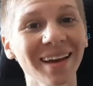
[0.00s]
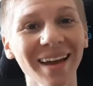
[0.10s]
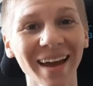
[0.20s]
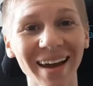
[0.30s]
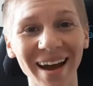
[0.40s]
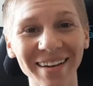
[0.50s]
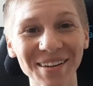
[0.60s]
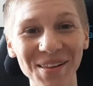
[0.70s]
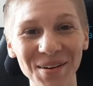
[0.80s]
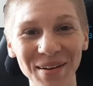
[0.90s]
Hey, hi, and
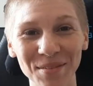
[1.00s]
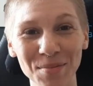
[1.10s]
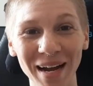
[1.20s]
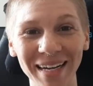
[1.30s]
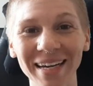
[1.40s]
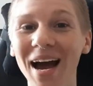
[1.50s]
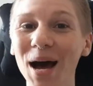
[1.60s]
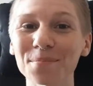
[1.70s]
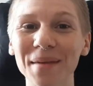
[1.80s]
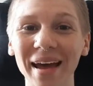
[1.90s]
hello everybody.
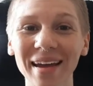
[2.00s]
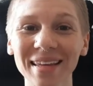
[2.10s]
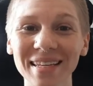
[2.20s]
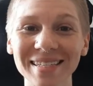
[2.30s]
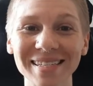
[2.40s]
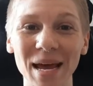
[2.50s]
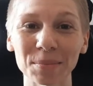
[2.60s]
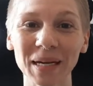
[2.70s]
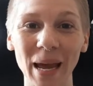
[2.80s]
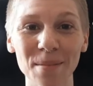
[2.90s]
I'm Meg and this is
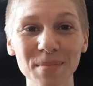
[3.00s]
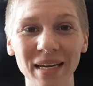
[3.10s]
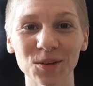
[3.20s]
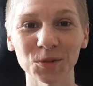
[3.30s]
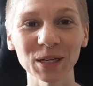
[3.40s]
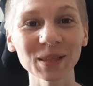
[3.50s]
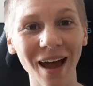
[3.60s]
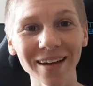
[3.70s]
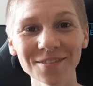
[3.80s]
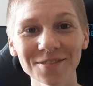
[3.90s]
M&M in real
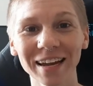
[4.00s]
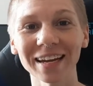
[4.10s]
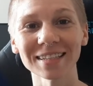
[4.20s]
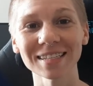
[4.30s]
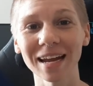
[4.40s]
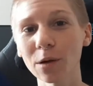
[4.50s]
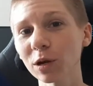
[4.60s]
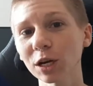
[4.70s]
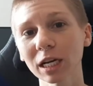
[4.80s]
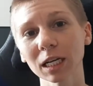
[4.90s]
life, and today
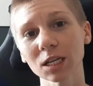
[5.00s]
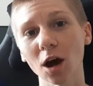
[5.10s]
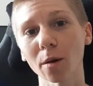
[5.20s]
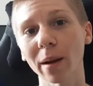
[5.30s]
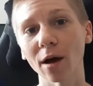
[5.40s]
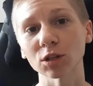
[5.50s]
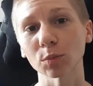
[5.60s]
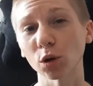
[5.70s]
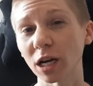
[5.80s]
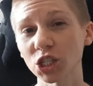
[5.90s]
we are going to talk about
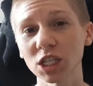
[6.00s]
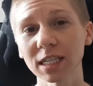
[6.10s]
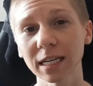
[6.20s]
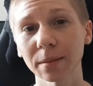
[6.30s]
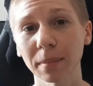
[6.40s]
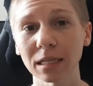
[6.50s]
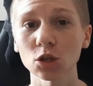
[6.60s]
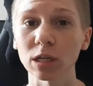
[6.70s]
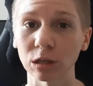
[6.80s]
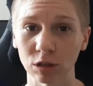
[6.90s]
depression and
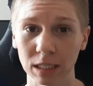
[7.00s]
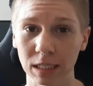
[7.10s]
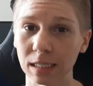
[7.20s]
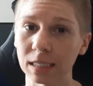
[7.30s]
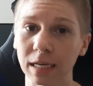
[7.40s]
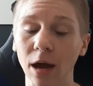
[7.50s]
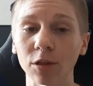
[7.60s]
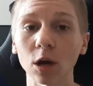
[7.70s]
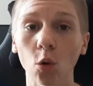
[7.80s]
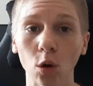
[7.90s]
mental illnesses and how
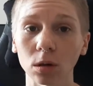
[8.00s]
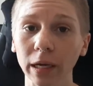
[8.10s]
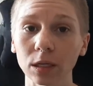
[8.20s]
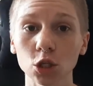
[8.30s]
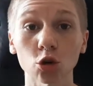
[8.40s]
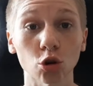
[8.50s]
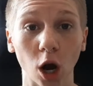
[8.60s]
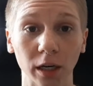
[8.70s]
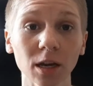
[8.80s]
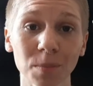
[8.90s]
they correlate to
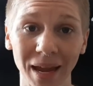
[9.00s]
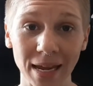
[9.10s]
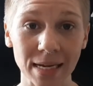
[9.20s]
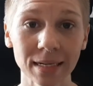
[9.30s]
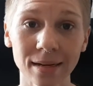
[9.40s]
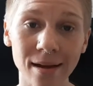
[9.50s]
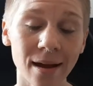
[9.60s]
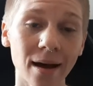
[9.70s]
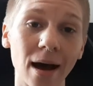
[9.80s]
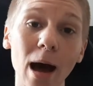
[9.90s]
chronic pain.
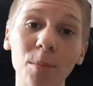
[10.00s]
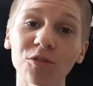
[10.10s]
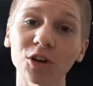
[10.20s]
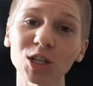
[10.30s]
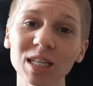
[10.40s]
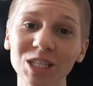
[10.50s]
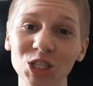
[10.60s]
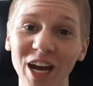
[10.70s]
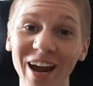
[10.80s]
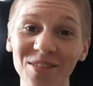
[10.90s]
But first, let's
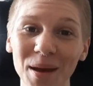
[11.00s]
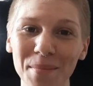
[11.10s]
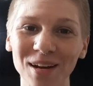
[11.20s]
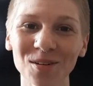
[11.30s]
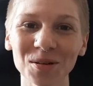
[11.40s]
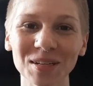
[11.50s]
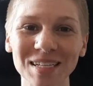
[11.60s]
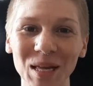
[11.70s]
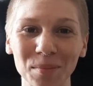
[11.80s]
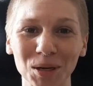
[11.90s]
check out that medical
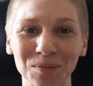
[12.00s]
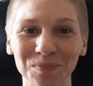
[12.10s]
disclaimer.